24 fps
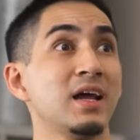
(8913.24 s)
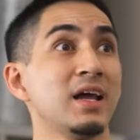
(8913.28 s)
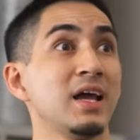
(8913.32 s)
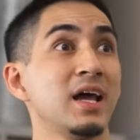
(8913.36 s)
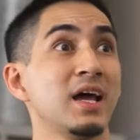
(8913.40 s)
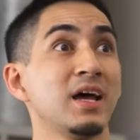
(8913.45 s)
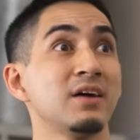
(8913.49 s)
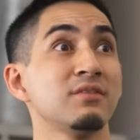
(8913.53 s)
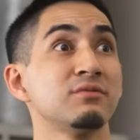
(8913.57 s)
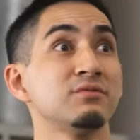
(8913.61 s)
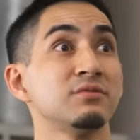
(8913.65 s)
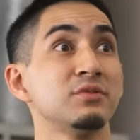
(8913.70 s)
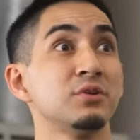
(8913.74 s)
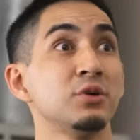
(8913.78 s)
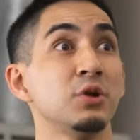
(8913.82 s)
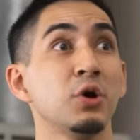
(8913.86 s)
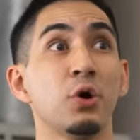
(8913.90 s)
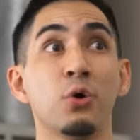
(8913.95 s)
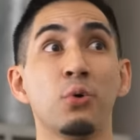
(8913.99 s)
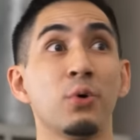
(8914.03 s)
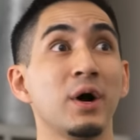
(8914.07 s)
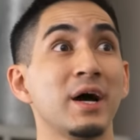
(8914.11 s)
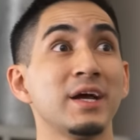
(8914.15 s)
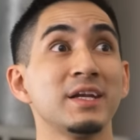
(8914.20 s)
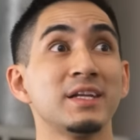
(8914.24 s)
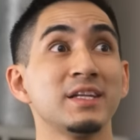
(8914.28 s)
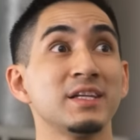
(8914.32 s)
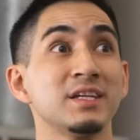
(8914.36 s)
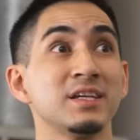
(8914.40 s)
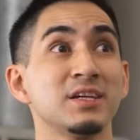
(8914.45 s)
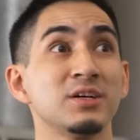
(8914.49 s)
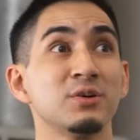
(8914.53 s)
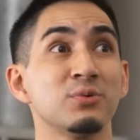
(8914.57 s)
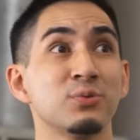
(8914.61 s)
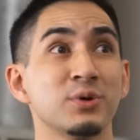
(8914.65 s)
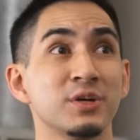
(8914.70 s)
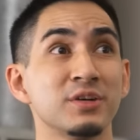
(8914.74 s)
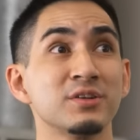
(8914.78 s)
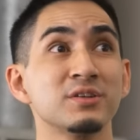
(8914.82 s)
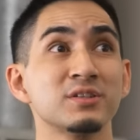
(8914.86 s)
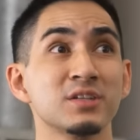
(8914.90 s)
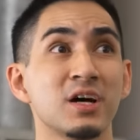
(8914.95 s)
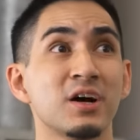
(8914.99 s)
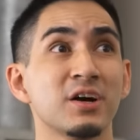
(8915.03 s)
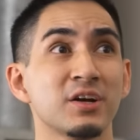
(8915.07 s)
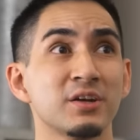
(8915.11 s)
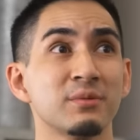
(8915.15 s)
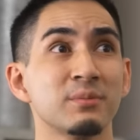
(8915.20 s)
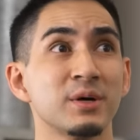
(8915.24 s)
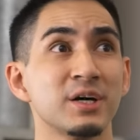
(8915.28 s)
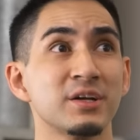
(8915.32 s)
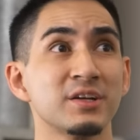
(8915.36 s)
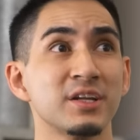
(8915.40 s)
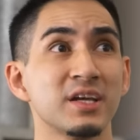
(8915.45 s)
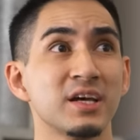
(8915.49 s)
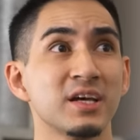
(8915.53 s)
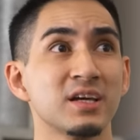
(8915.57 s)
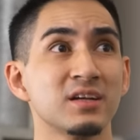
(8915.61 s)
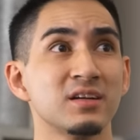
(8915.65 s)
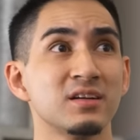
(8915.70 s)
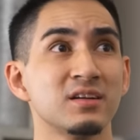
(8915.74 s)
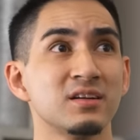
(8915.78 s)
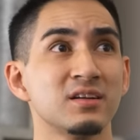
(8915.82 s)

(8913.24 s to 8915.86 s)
have no idea what you're talking about, Dad.